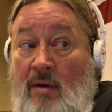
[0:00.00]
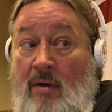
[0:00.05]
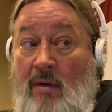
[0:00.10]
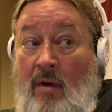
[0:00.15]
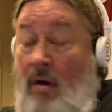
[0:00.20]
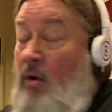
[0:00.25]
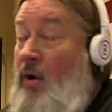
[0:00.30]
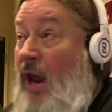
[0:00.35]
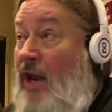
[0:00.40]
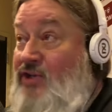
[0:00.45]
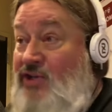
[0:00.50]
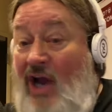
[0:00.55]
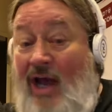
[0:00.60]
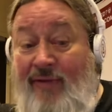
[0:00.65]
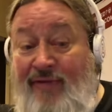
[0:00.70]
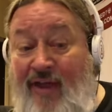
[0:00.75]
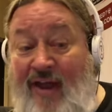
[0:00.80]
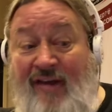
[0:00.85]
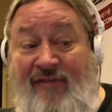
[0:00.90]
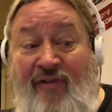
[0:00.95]
Okay,
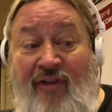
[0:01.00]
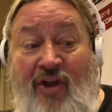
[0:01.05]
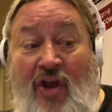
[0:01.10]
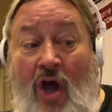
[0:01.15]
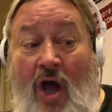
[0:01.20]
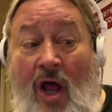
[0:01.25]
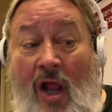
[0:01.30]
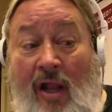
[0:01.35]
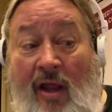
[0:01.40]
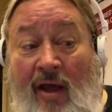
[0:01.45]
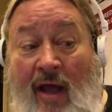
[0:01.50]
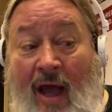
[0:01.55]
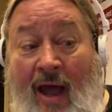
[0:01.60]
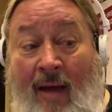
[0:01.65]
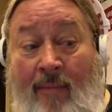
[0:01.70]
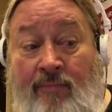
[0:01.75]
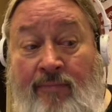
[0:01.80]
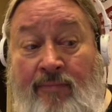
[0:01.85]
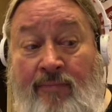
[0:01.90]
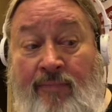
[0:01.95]
John, thanks for the call.
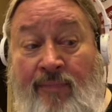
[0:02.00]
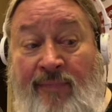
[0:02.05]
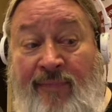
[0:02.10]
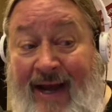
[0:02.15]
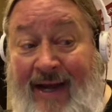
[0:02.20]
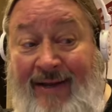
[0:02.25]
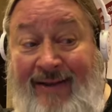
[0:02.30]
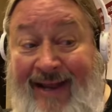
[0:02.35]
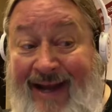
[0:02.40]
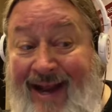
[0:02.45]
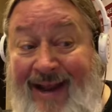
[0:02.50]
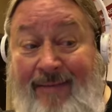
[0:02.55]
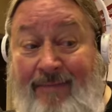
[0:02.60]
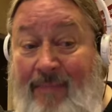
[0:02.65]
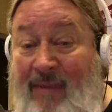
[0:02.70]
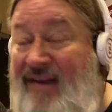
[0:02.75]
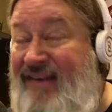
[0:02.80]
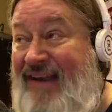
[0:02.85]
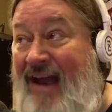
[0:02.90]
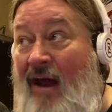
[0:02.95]
They didn't
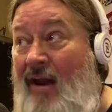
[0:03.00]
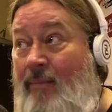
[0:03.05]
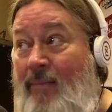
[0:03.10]
miss out